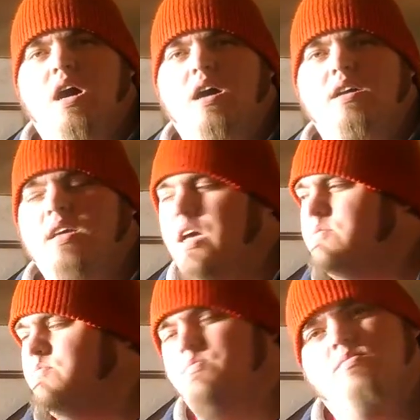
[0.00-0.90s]

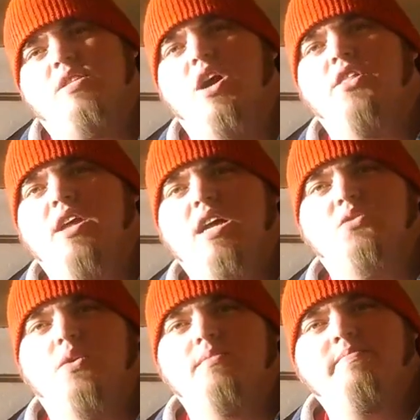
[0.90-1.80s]
Yeah, see you on the
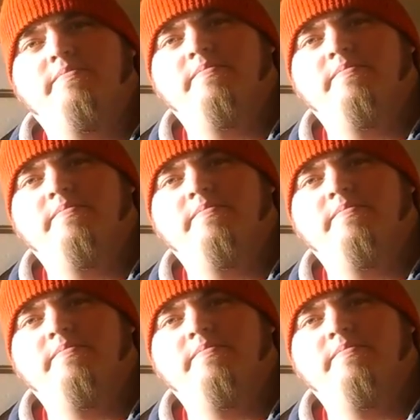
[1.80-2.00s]
next one.